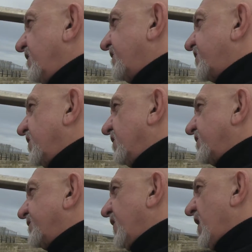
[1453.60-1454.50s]
you've
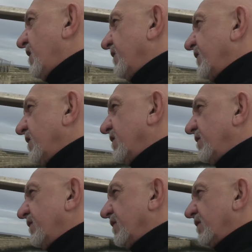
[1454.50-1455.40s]
talked about,
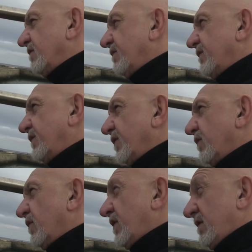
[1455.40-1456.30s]
that
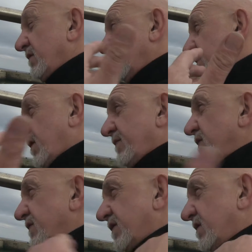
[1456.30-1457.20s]
were in the
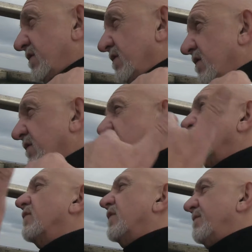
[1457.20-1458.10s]
community in
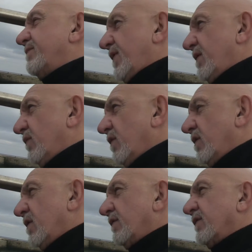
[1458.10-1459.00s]
Dordon, that were in pit
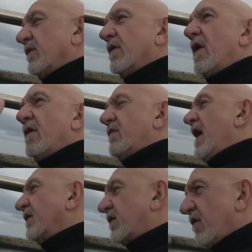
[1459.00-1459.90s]
work, that
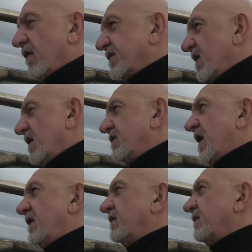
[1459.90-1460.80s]
ran across that
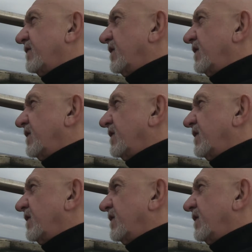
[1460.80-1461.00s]
gender